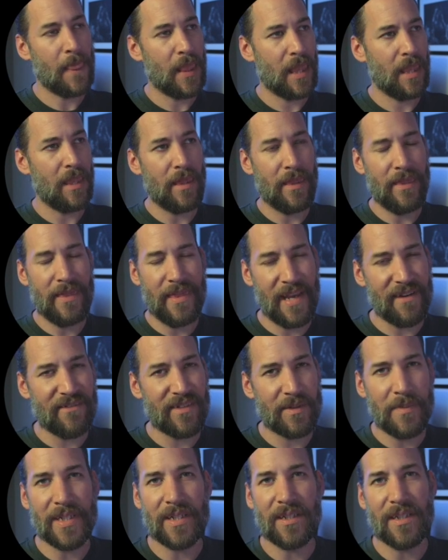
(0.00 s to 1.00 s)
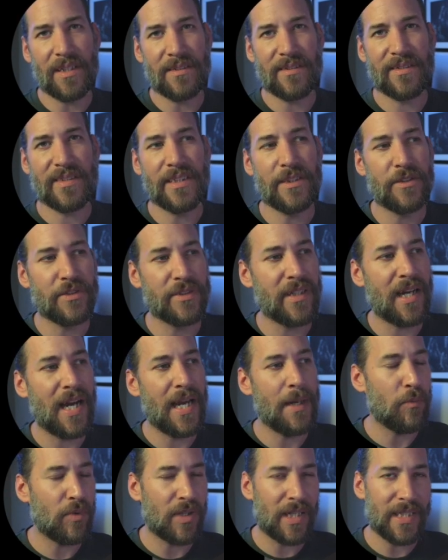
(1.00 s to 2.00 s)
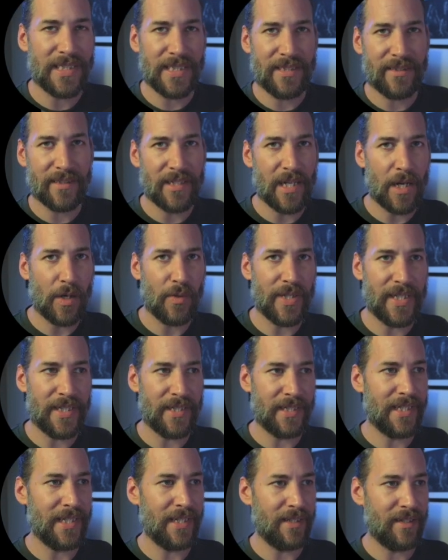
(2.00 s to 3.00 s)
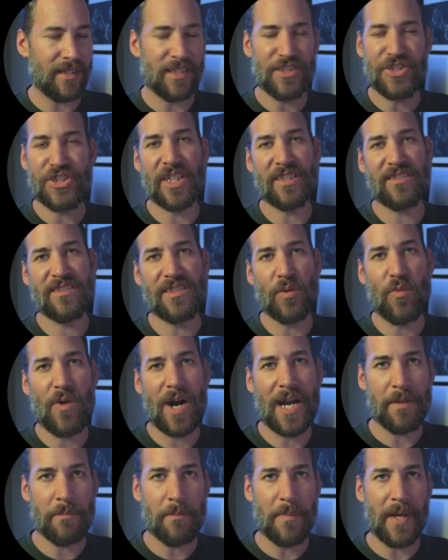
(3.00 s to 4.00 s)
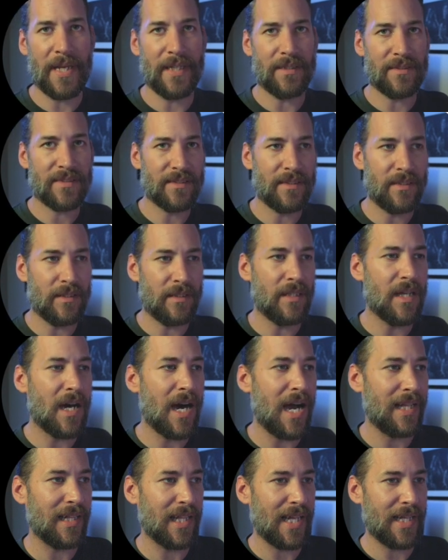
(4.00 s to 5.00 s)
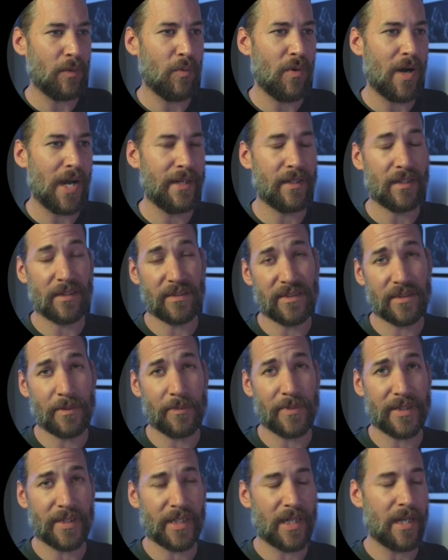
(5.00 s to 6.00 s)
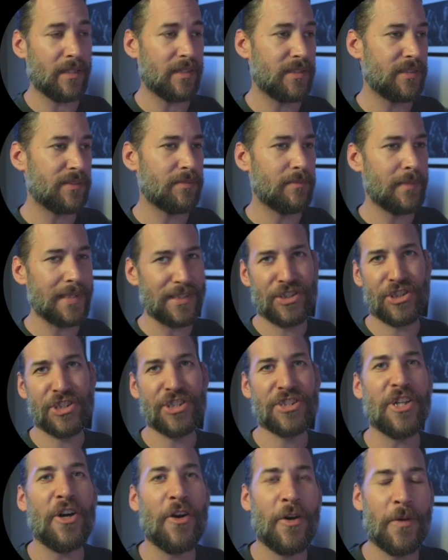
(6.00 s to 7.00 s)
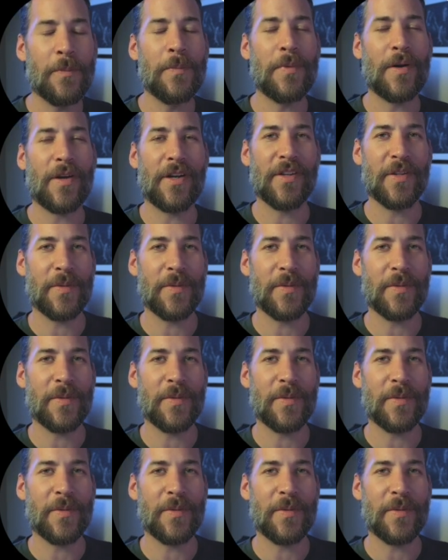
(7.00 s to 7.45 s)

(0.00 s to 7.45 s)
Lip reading: never been a single time where I need to go in and adjust the white base, the highlight white, or some of the colors. It's just all part of the